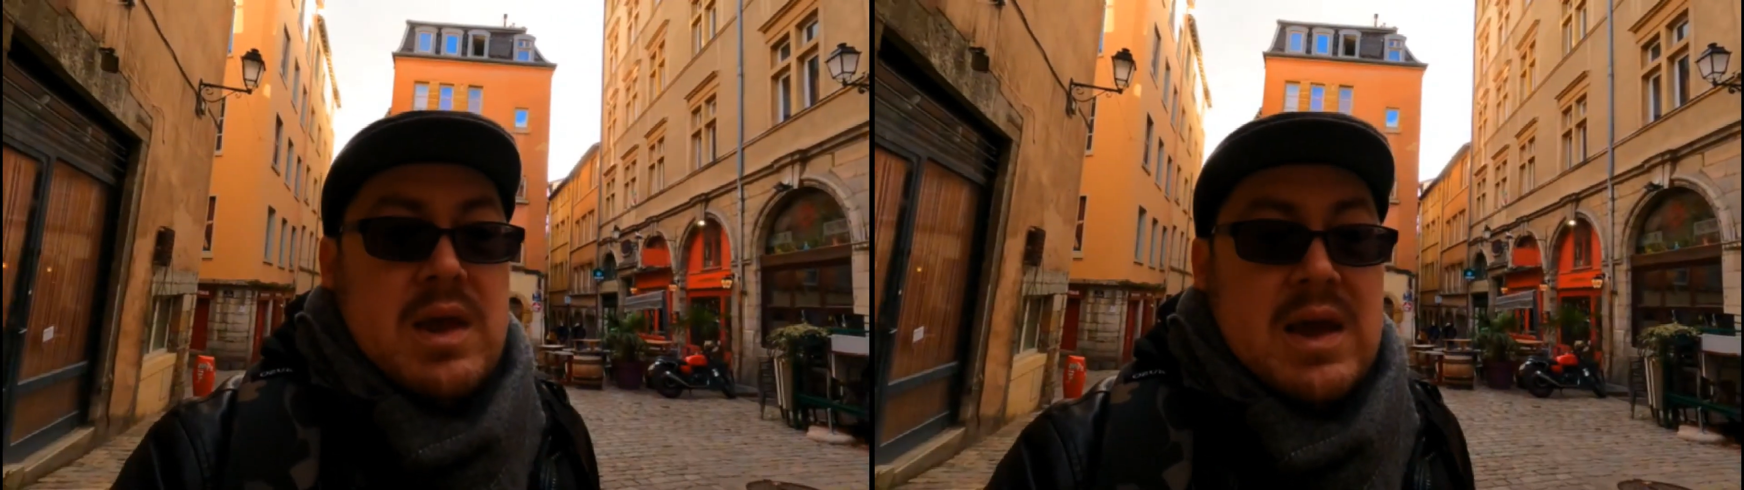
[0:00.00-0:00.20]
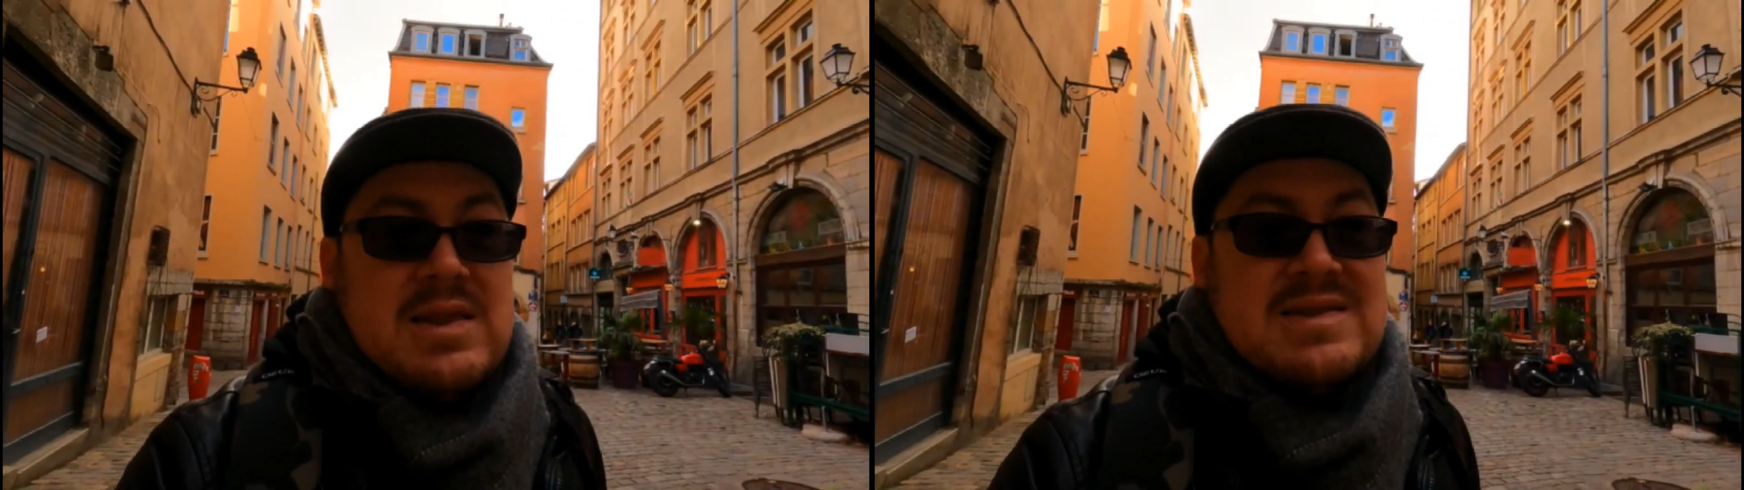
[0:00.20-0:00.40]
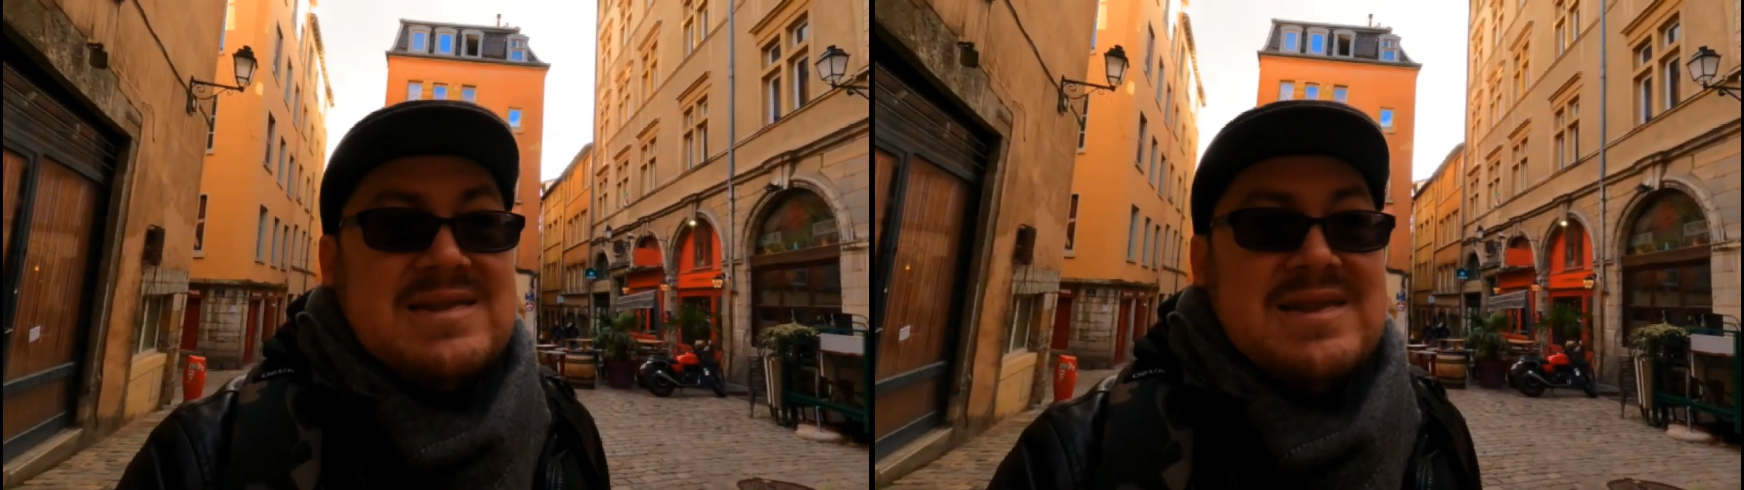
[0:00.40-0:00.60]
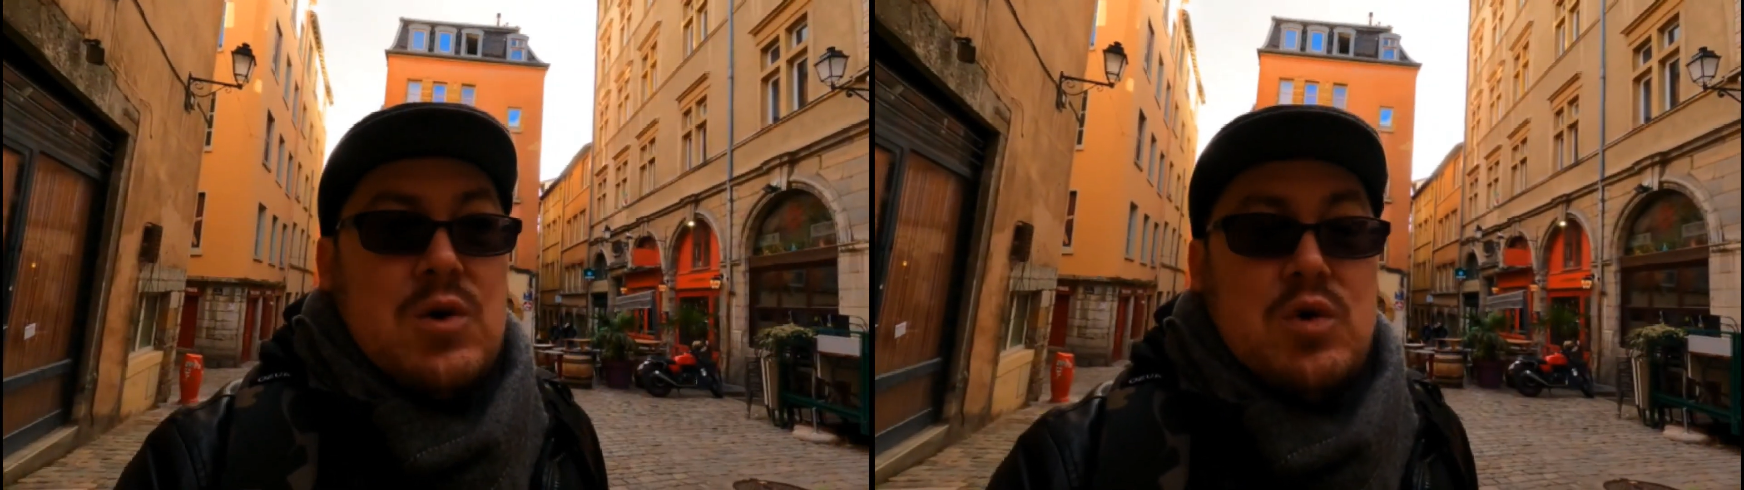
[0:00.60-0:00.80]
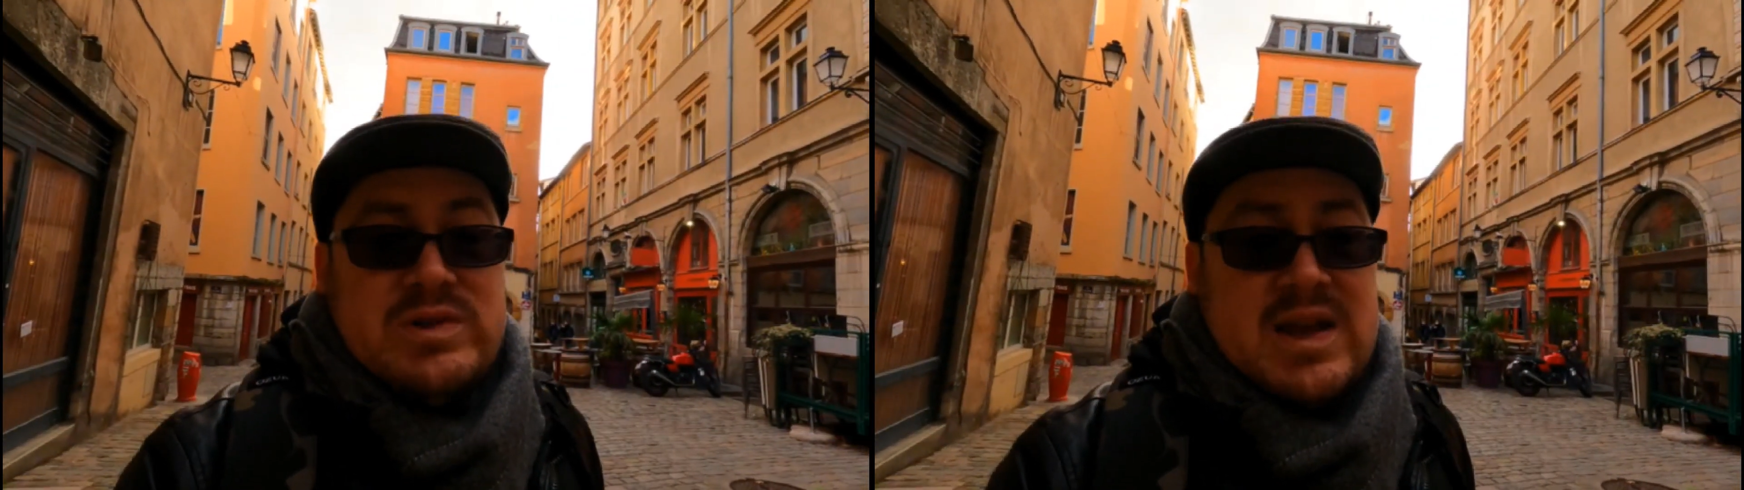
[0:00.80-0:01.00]
and this is the
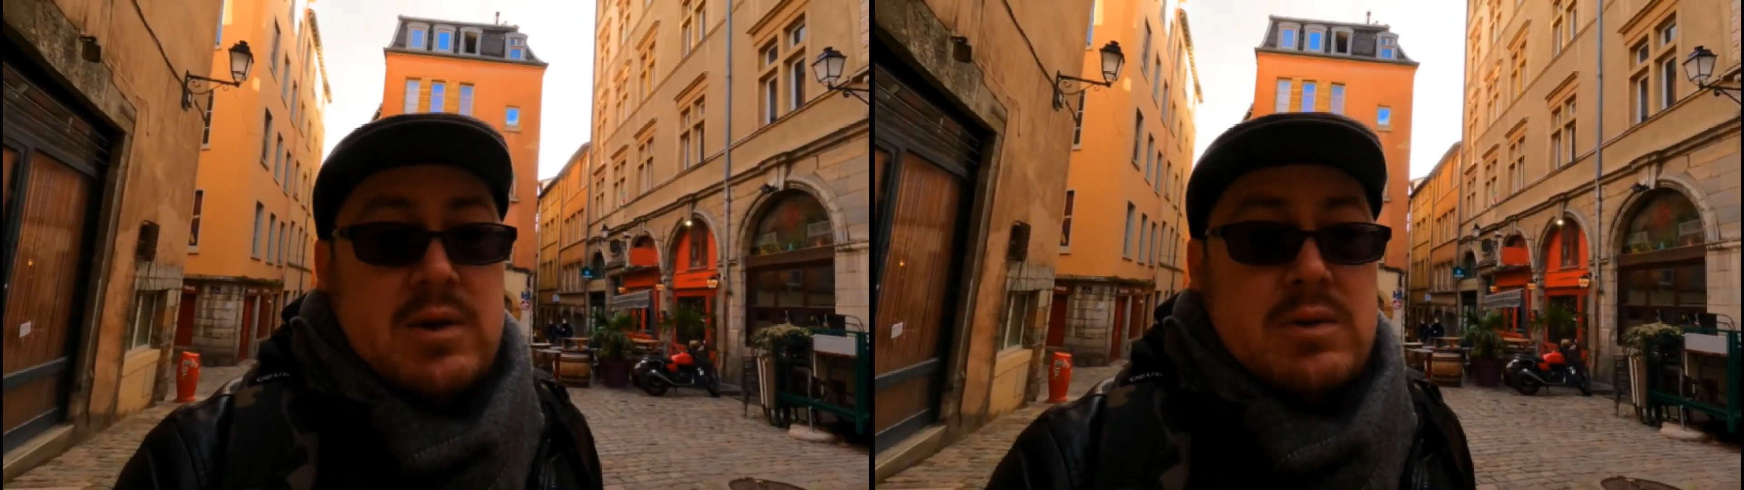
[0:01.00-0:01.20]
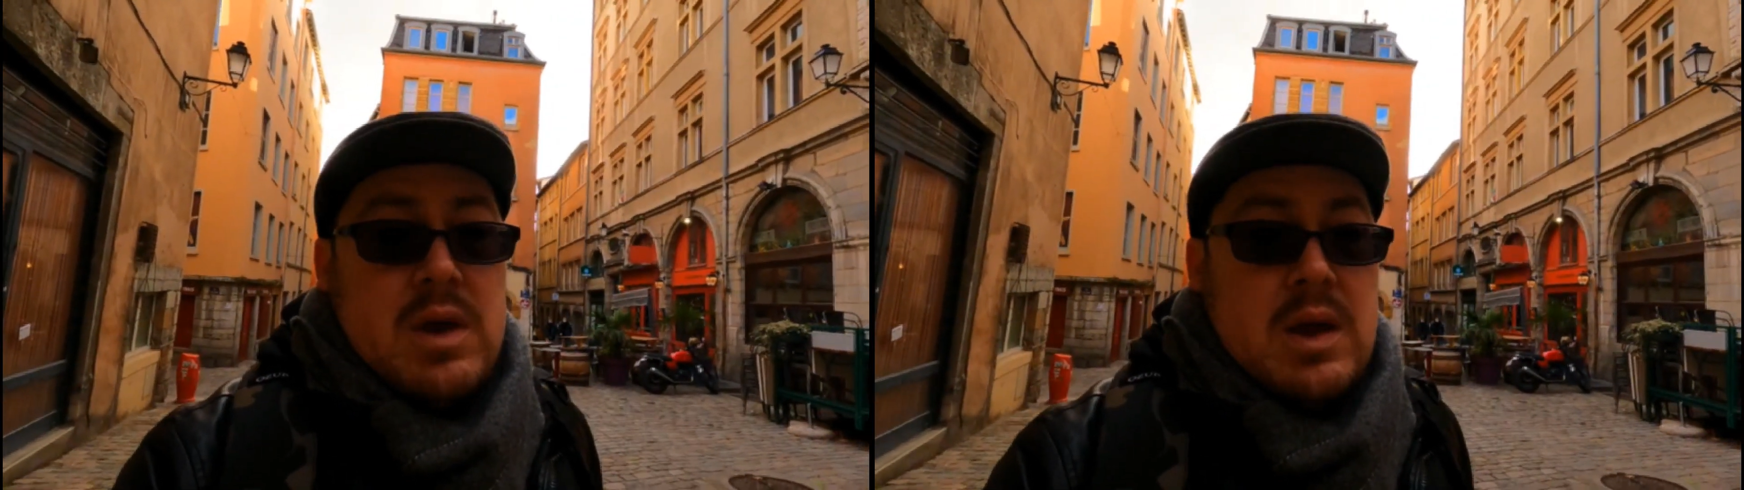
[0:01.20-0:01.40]
old town.